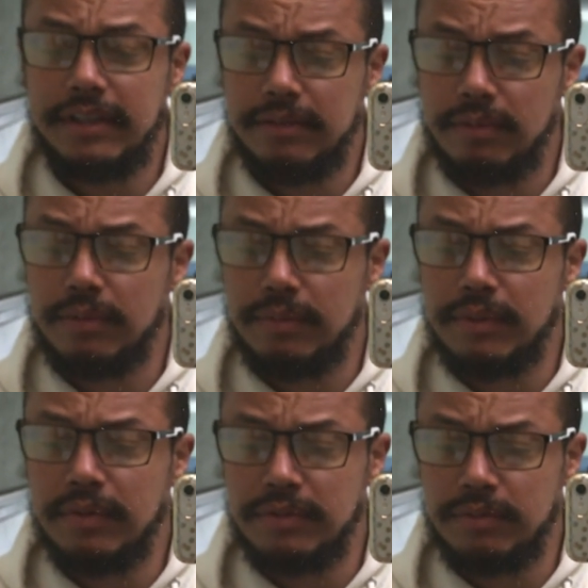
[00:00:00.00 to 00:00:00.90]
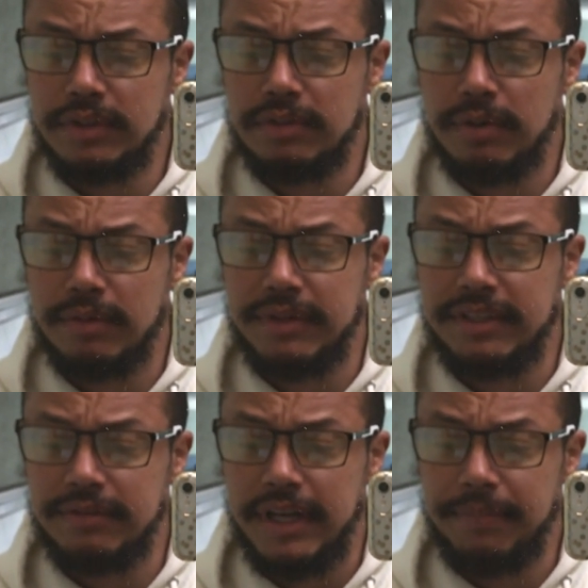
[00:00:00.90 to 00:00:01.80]
we'll just work with this
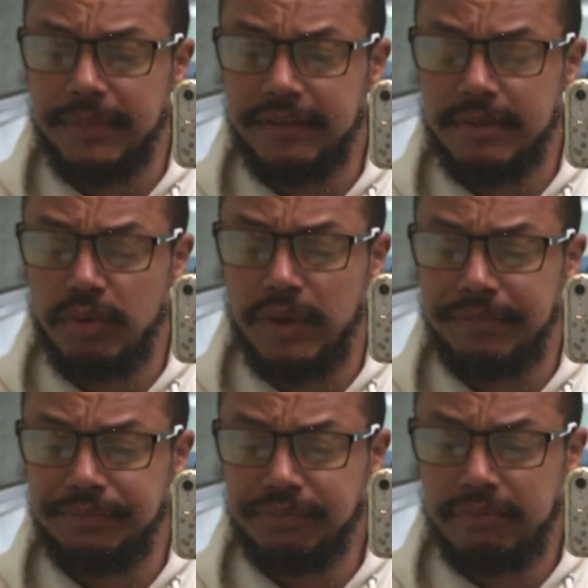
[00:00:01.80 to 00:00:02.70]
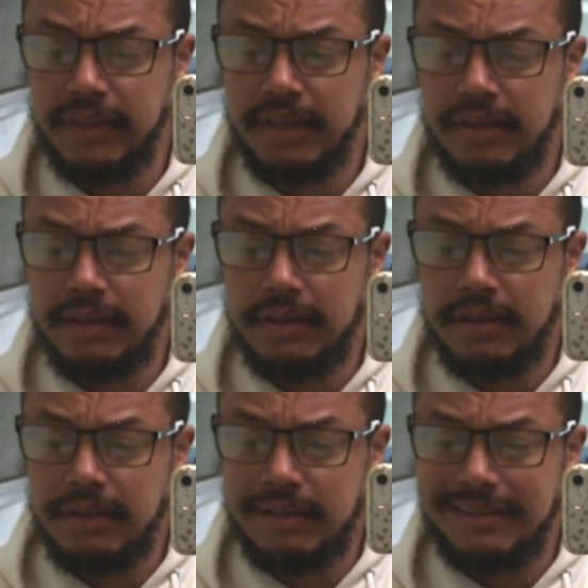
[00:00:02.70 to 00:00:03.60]
for now. So number 1,
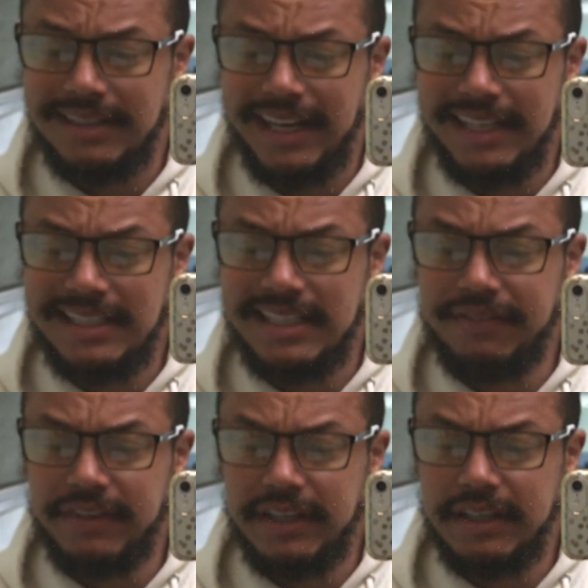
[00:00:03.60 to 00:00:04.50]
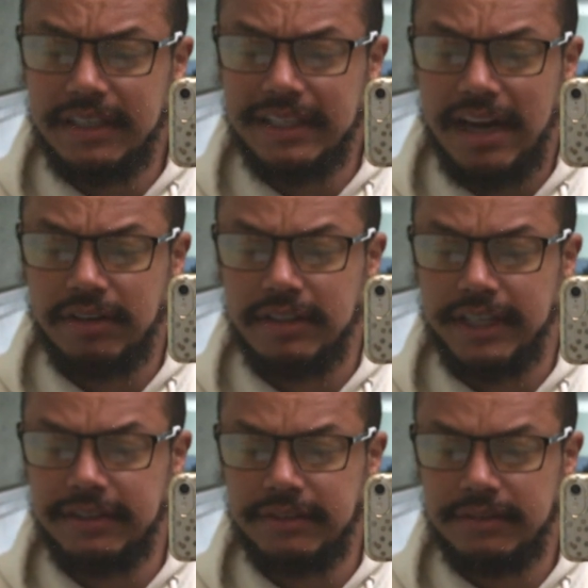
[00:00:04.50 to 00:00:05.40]
scientific
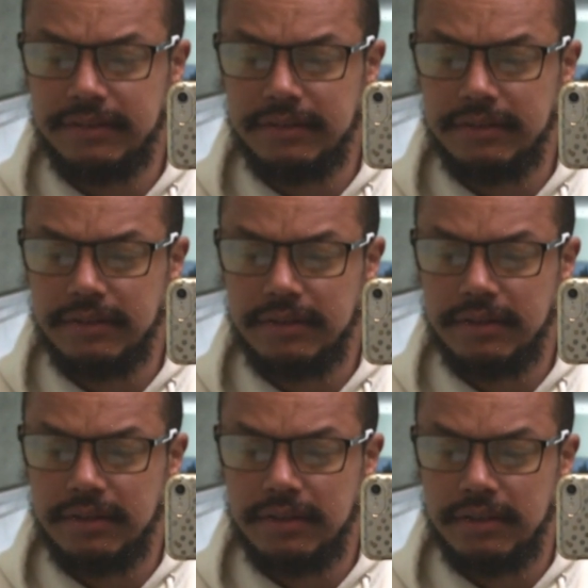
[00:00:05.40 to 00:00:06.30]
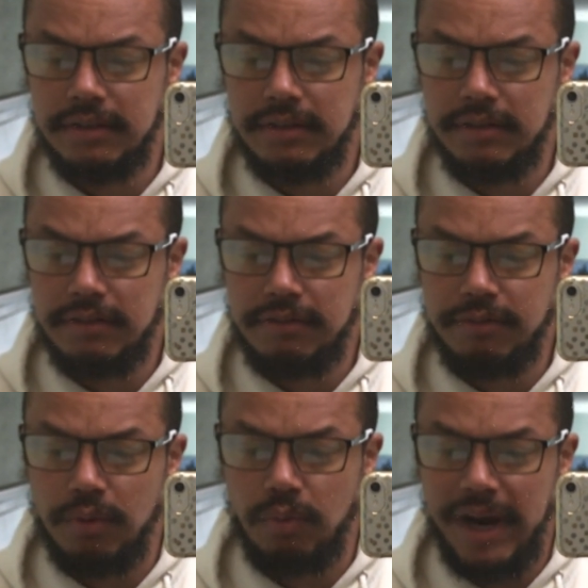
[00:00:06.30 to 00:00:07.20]
calculation
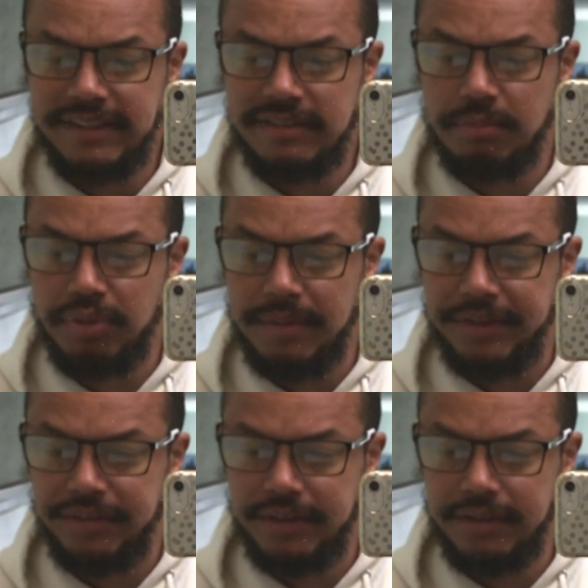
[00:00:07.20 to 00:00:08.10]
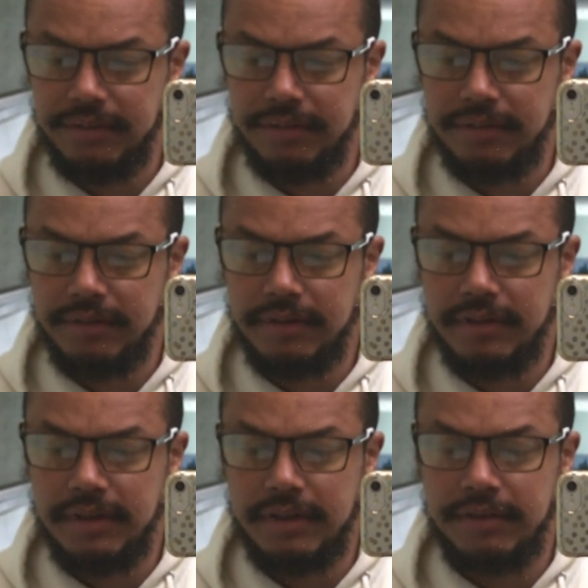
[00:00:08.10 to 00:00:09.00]
for white supremacy.
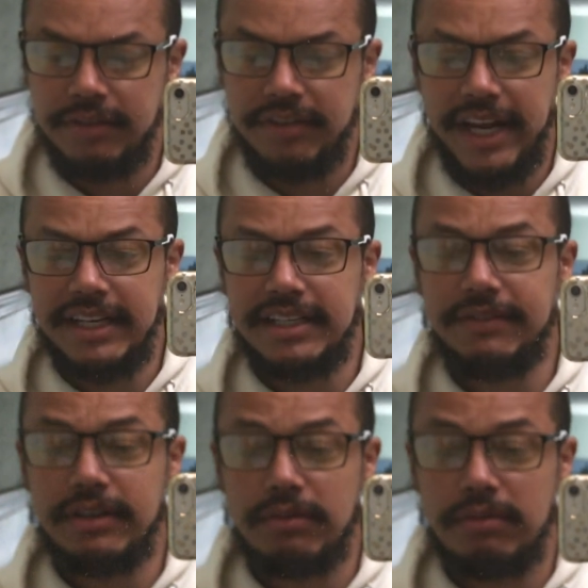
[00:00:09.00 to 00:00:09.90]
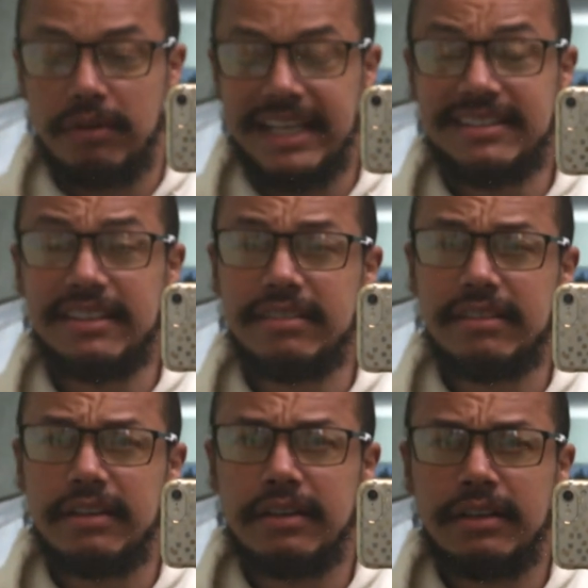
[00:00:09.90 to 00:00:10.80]
Scientific racist
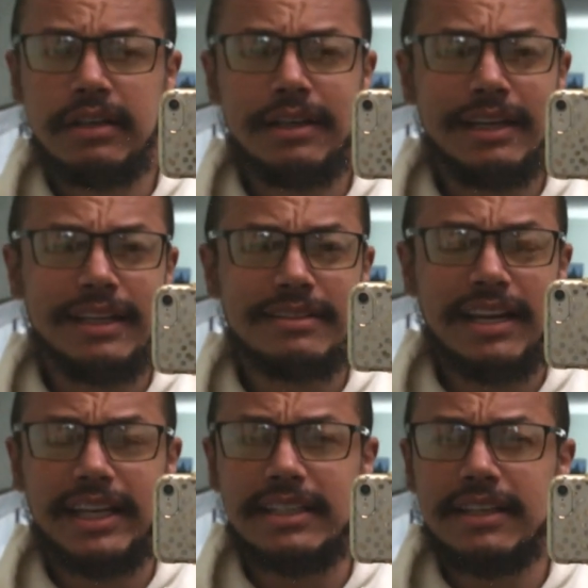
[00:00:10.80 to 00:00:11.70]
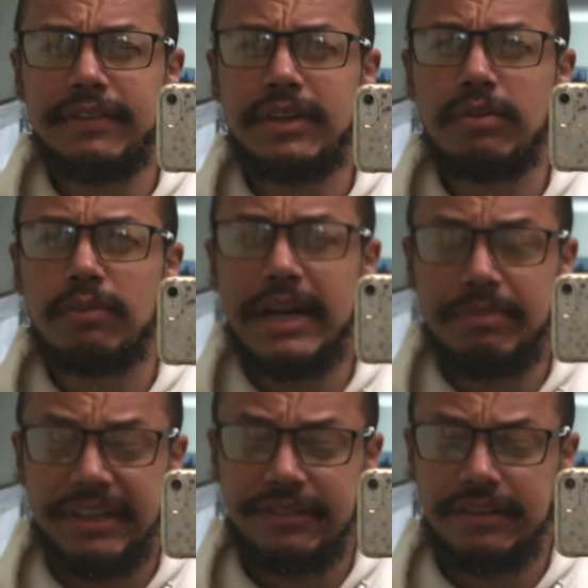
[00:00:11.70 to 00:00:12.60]
and scientific
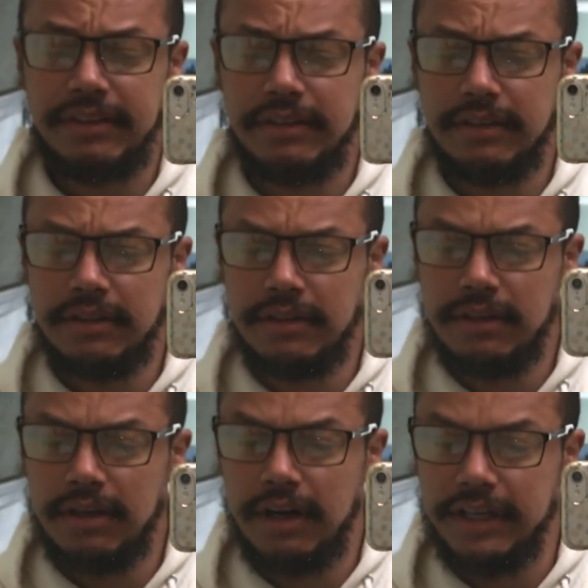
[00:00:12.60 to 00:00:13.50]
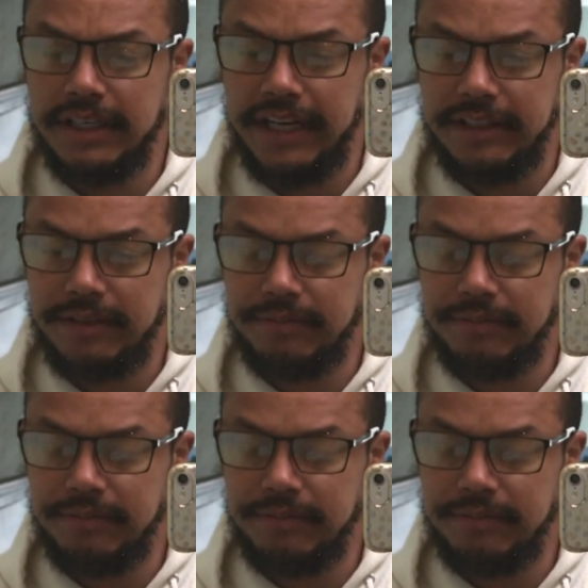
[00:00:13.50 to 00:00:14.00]
rapist are connected.